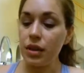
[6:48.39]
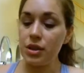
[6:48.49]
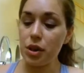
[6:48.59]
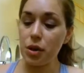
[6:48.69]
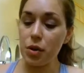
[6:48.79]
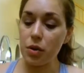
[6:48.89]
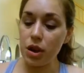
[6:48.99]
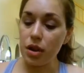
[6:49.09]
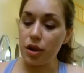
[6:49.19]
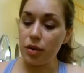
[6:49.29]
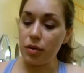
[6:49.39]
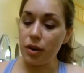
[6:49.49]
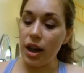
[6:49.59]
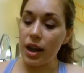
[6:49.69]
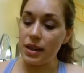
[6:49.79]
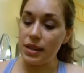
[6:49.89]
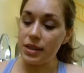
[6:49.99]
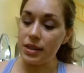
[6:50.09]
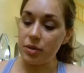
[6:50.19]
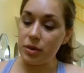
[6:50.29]
So for us,
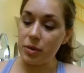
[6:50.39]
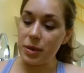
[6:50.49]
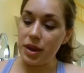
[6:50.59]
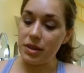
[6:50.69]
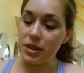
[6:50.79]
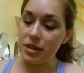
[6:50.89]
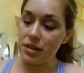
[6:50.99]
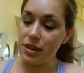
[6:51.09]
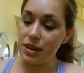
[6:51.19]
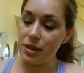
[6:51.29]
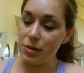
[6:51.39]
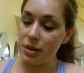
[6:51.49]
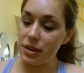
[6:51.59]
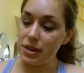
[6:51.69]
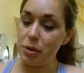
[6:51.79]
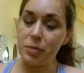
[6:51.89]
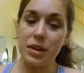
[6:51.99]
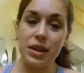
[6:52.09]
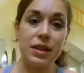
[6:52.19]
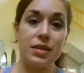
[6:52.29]
when we make our dinner list, it's really simple
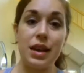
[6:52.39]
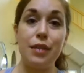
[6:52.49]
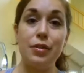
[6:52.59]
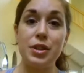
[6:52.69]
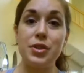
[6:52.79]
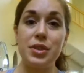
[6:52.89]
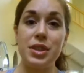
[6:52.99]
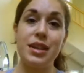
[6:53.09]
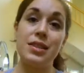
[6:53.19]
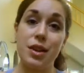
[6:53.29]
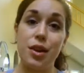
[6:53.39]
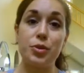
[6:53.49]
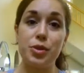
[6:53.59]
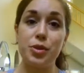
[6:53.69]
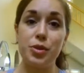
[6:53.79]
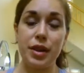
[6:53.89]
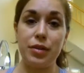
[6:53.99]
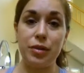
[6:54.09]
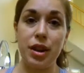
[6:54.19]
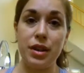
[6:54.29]
because every Tuesday is Taco Tuesday
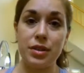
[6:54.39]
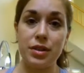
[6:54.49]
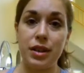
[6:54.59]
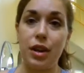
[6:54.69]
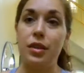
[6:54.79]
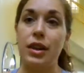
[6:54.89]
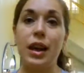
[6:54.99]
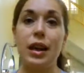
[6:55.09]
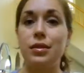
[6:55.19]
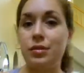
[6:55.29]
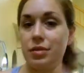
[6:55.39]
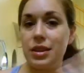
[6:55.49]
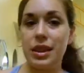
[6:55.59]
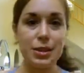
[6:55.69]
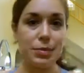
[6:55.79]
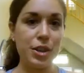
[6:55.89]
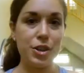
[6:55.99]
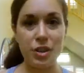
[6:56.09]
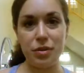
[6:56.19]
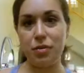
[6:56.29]
for us. Now again, things might
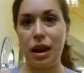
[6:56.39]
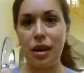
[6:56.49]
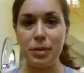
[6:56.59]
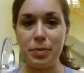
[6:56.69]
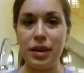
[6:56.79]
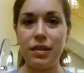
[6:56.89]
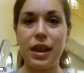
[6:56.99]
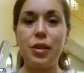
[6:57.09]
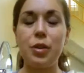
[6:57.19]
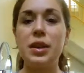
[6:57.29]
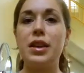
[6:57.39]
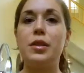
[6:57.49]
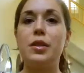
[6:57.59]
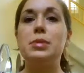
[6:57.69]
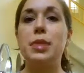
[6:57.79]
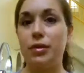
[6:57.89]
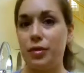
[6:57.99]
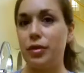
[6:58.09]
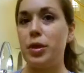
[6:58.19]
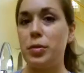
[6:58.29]
shift around depending on how the week goes, but
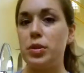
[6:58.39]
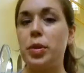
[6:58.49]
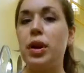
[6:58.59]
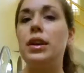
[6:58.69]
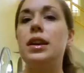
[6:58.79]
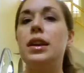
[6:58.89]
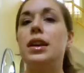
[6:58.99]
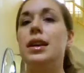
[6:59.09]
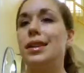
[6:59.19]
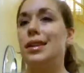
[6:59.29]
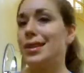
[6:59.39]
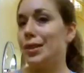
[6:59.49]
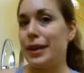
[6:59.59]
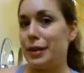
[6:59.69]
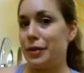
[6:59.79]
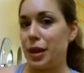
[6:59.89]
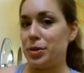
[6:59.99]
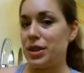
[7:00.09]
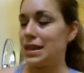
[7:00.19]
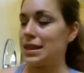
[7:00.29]
for the most part,
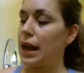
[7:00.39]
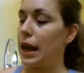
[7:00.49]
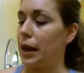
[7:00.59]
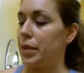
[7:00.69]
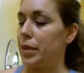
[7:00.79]
95% of the time,